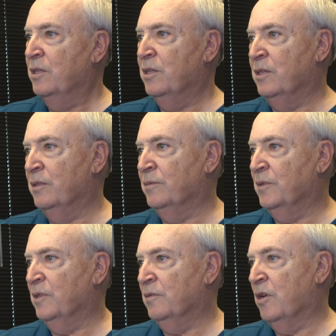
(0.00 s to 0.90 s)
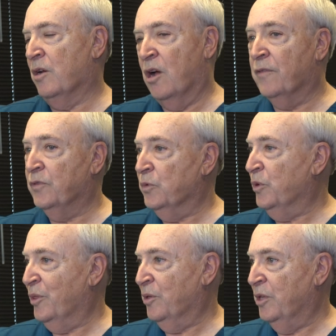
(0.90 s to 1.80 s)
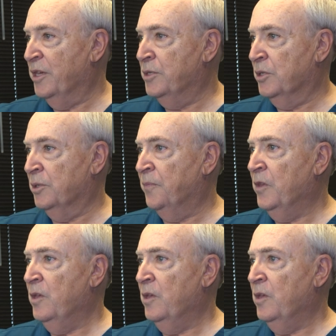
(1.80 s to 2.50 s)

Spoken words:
but not often with the laser.